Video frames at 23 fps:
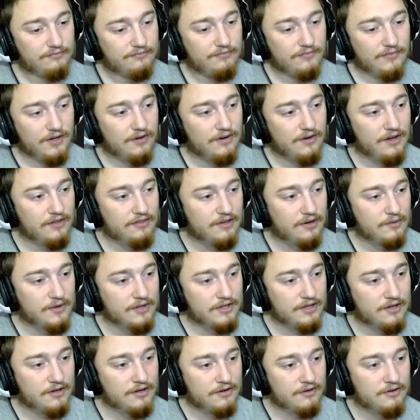Alright, there we
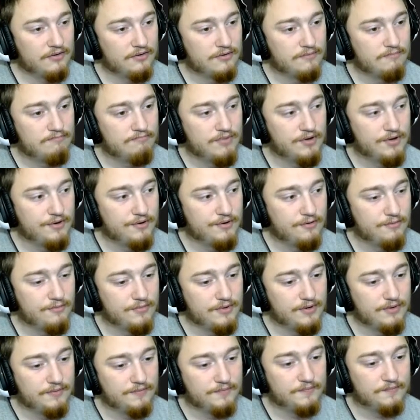go. Boom.
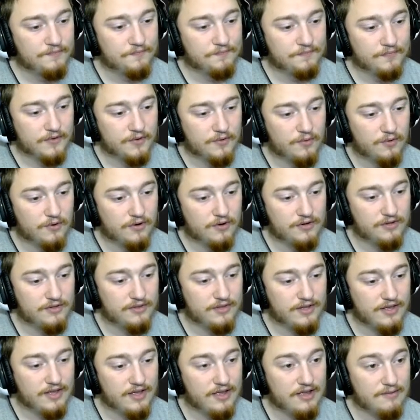Quality of the
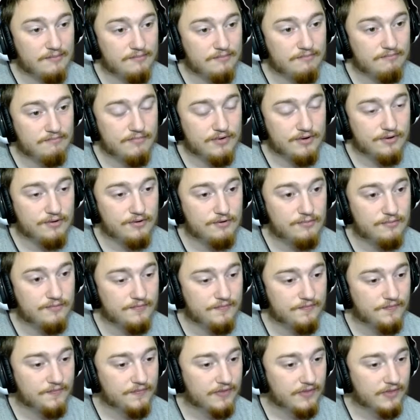game. Boom.
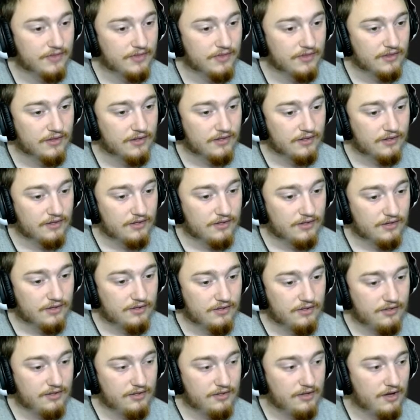
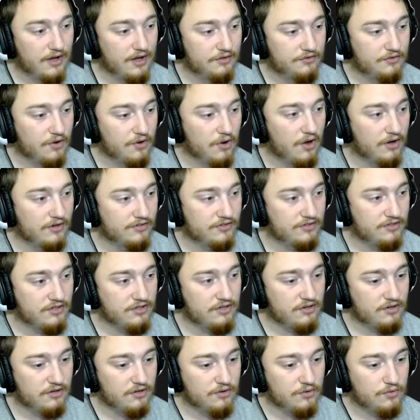Yeah, so
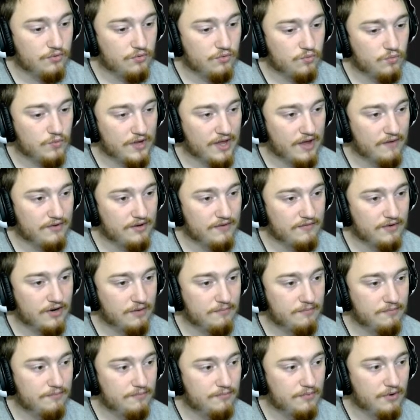actually, ooh, we haven't even up...
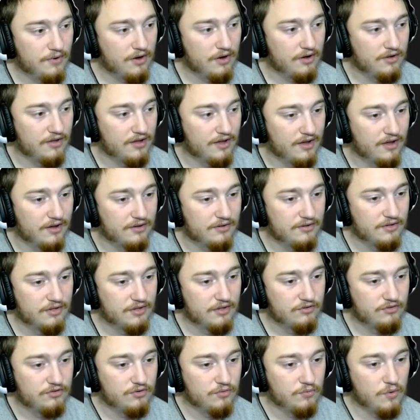Oh, yeah.
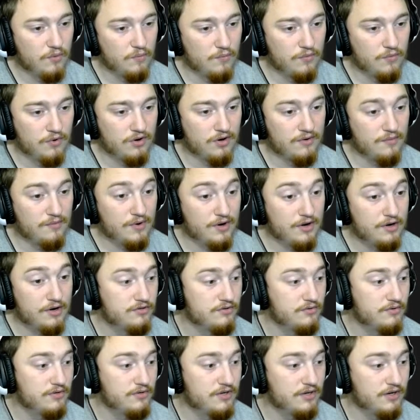So what we're going to want to
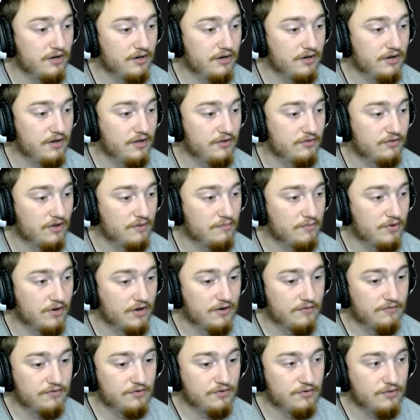do here is upgrade a
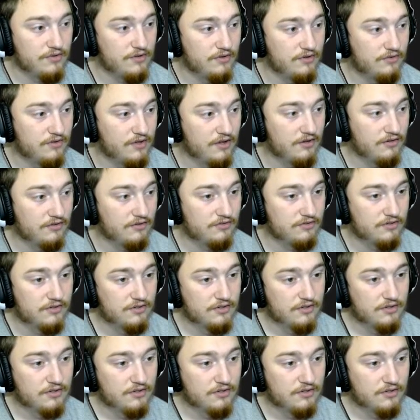few of these things.